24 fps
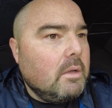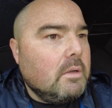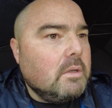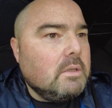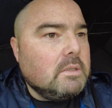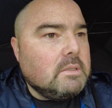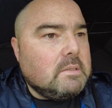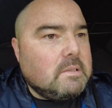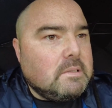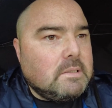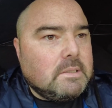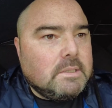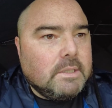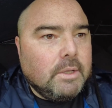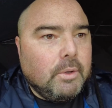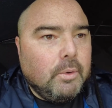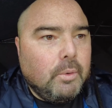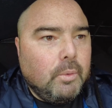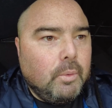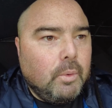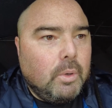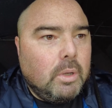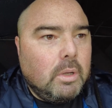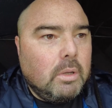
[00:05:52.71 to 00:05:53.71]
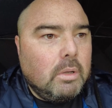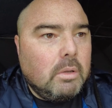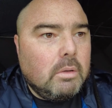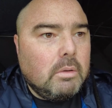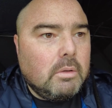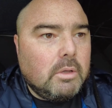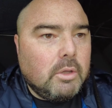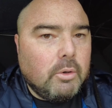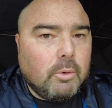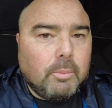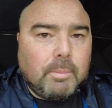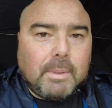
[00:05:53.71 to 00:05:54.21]
as to
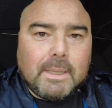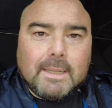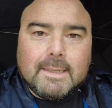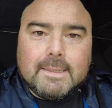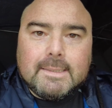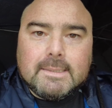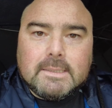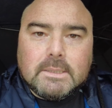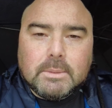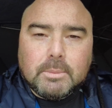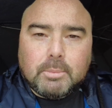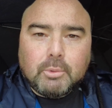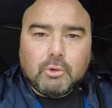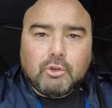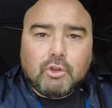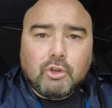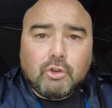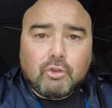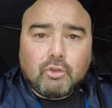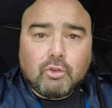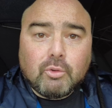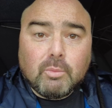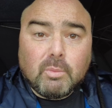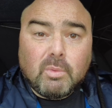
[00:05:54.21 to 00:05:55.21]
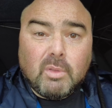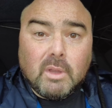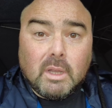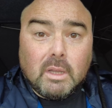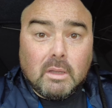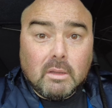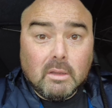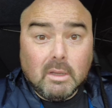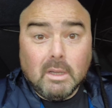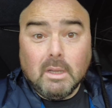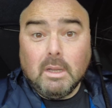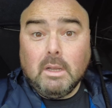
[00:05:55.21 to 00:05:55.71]
your ability to produce
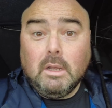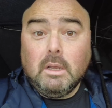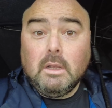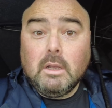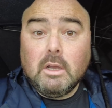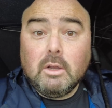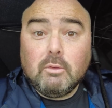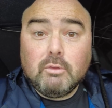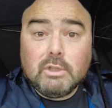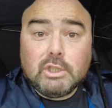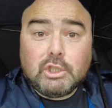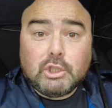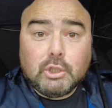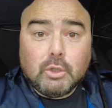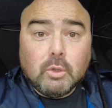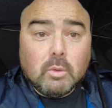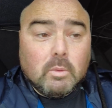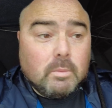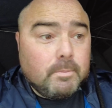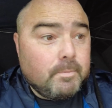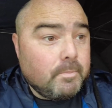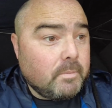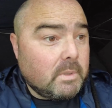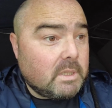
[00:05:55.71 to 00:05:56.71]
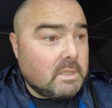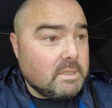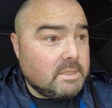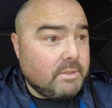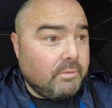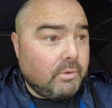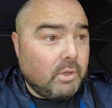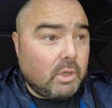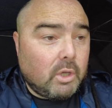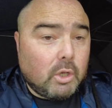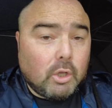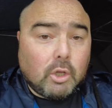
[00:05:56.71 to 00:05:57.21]
something original. Because
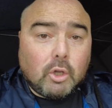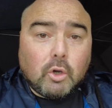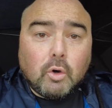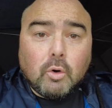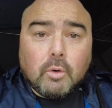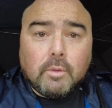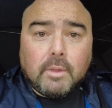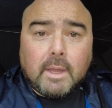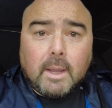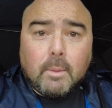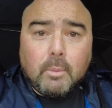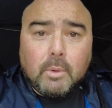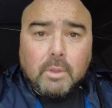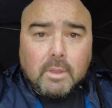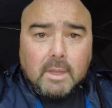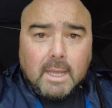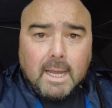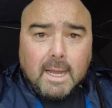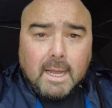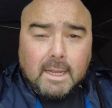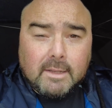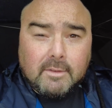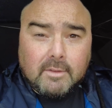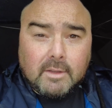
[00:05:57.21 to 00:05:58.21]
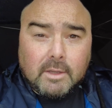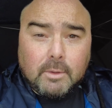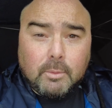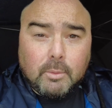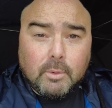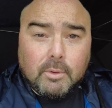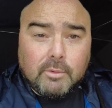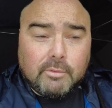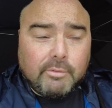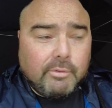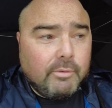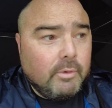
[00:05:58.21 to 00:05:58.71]
if you're going to go there with the idea
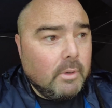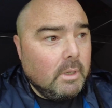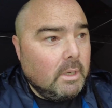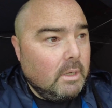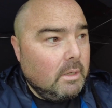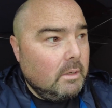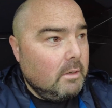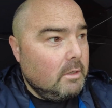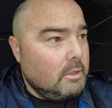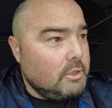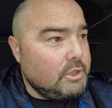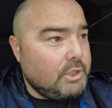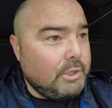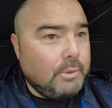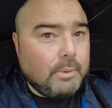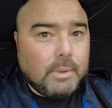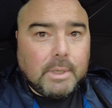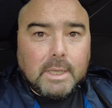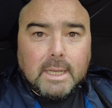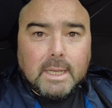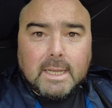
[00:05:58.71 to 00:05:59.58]
of shooting